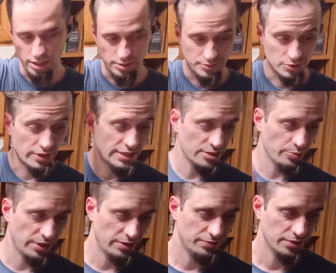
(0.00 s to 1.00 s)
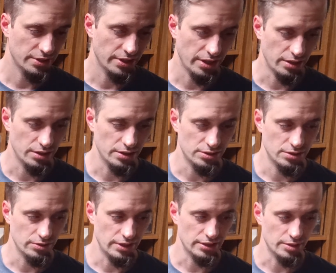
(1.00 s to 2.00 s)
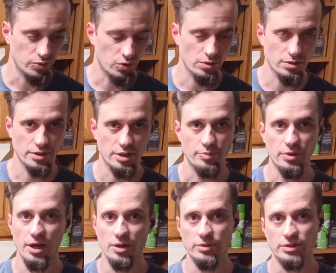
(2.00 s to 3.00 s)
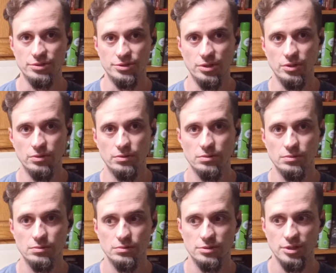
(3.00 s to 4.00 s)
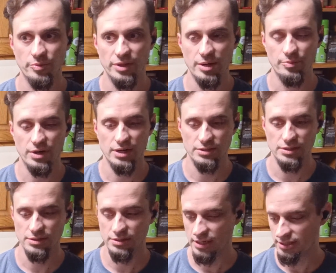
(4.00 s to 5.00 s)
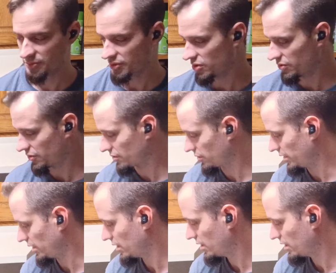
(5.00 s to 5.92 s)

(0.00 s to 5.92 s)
So that's the plan for tonight, is to get them quartered up. I will show some of that process as I'm going through it.